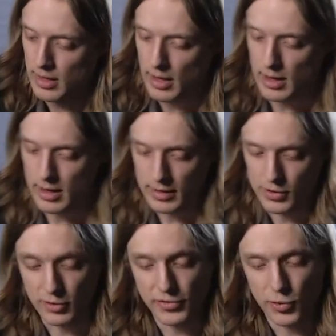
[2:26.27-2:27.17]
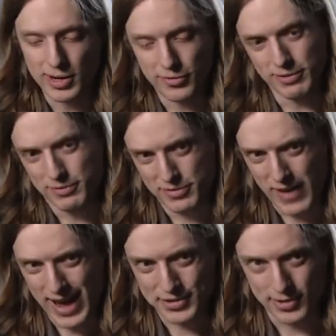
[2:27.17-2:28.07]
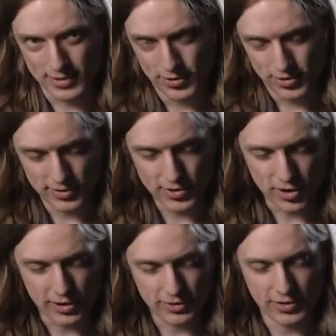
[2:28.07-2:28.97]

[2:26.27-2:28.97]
There are 4 different factions of cards.